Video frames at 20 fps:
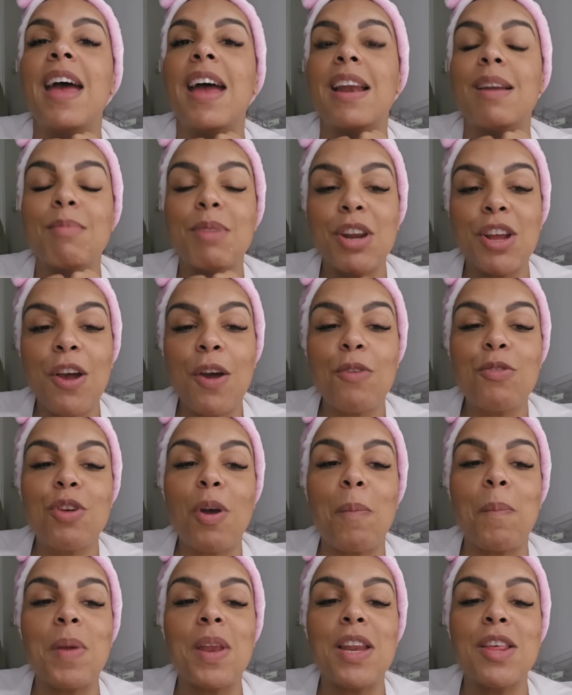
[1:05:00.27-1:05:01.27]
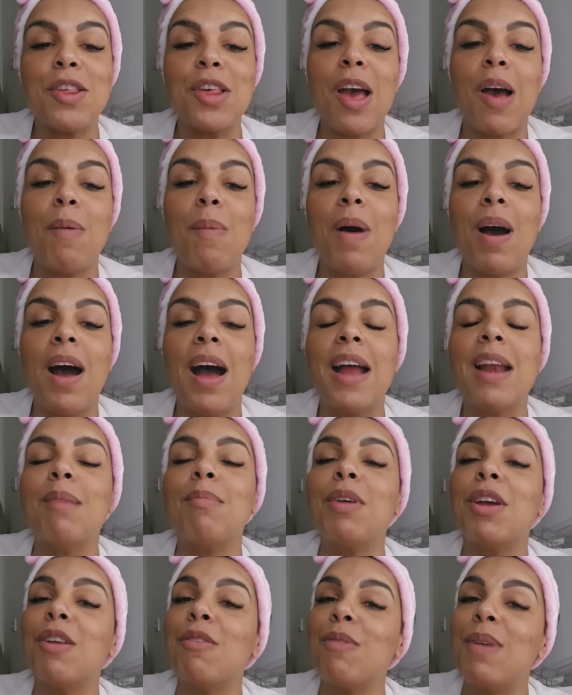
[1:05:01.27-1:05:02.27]
and I'm gonna go jump in the shower and
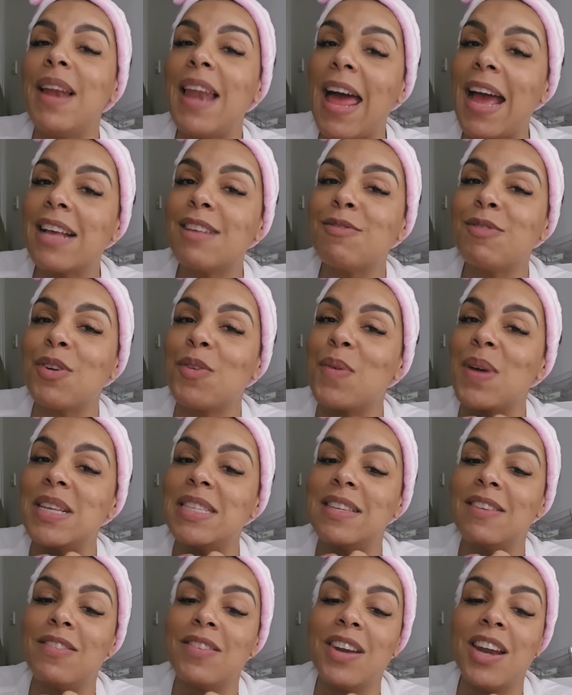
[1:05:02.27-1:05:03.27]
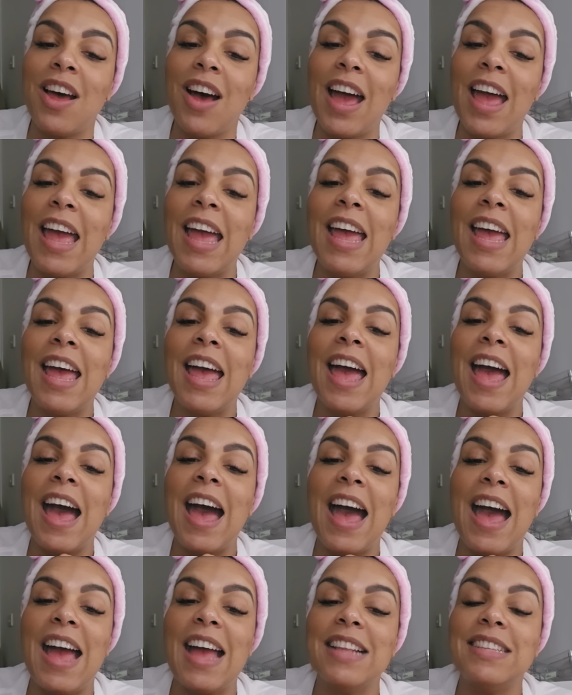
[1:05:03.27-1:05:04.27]
I'm gonna relax for the rest of the night.
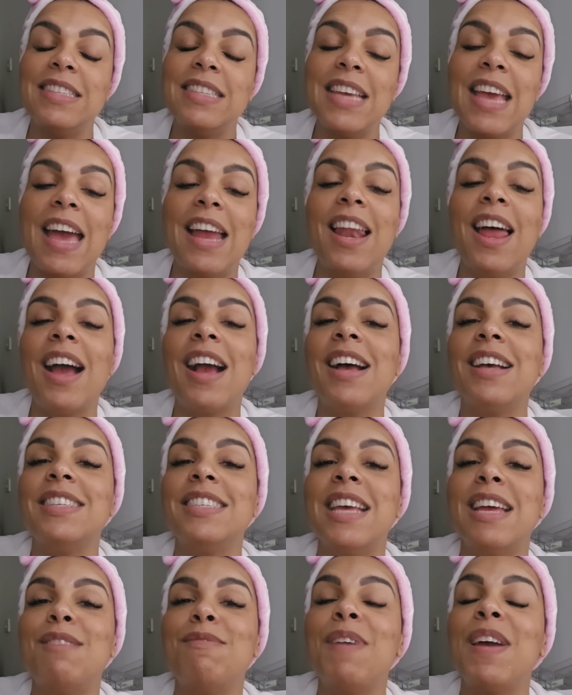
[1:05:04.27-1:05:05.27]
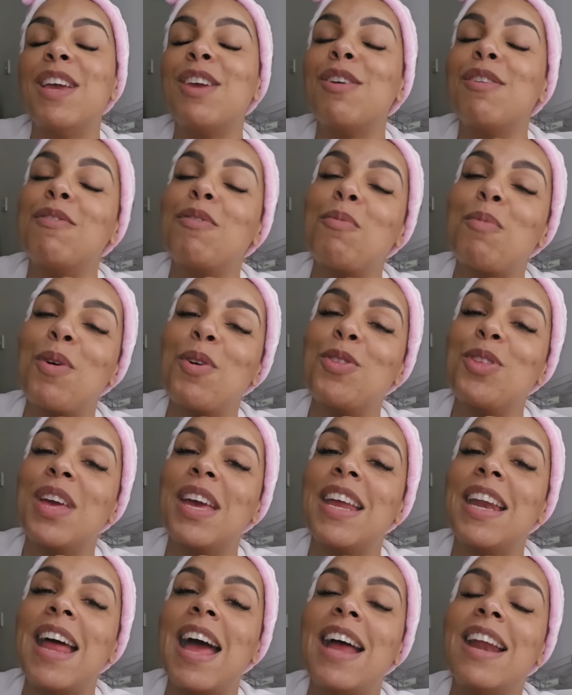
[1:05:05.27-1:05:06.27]
And yeah, like I said, thank you for
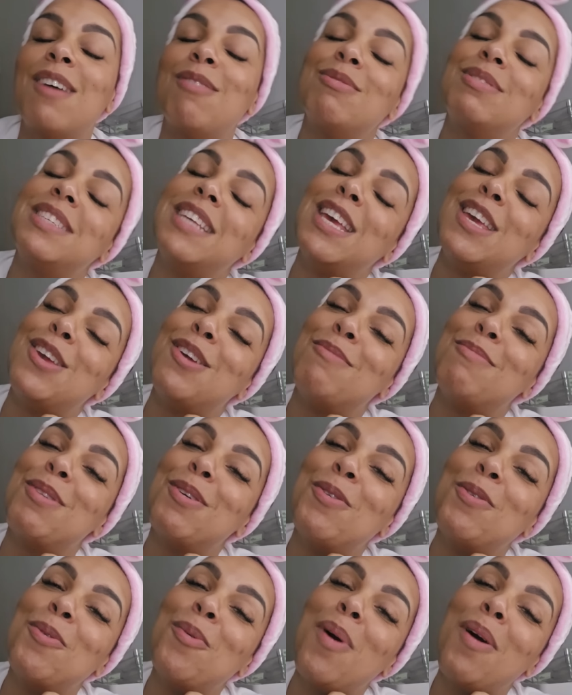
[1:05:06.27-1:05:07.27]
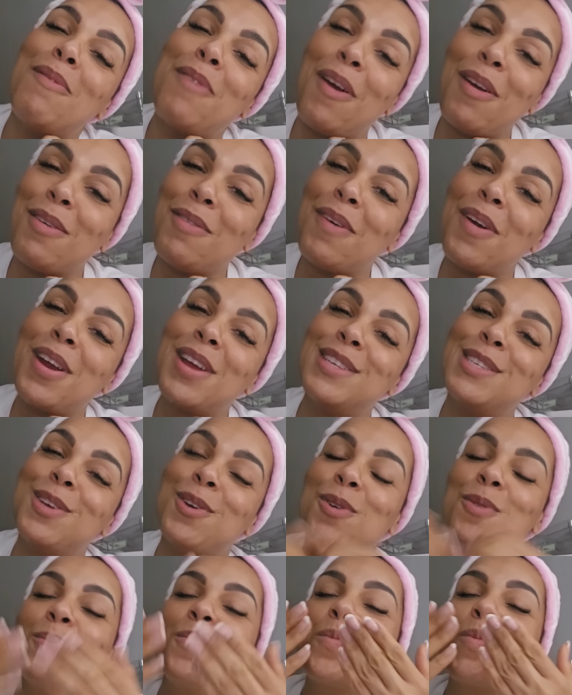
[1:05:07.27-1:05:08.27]
watching and I'll see you all very, very
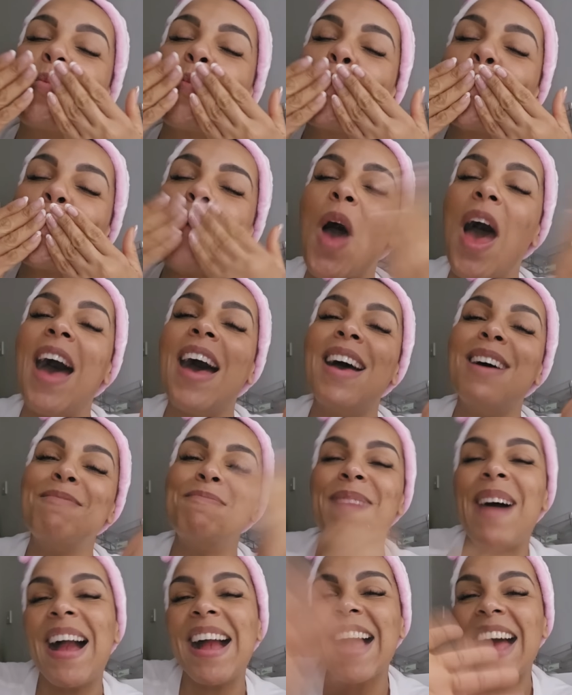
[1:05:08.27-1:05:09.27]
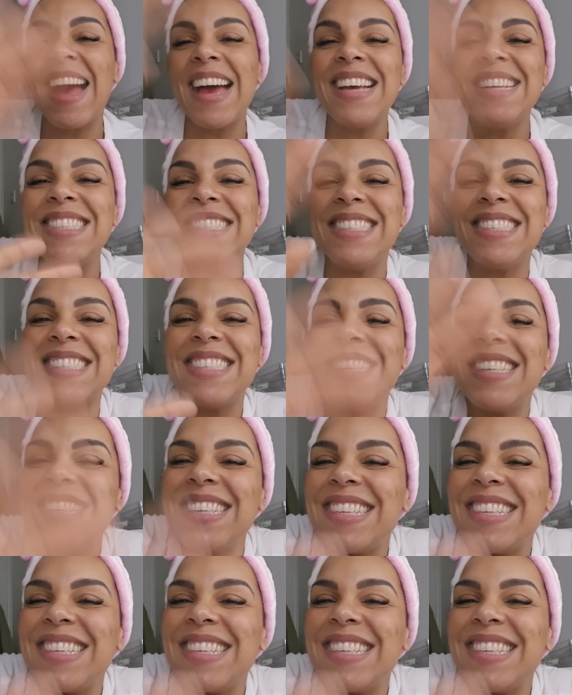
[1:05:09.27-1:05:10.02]
soon. Mwah. Bye guys.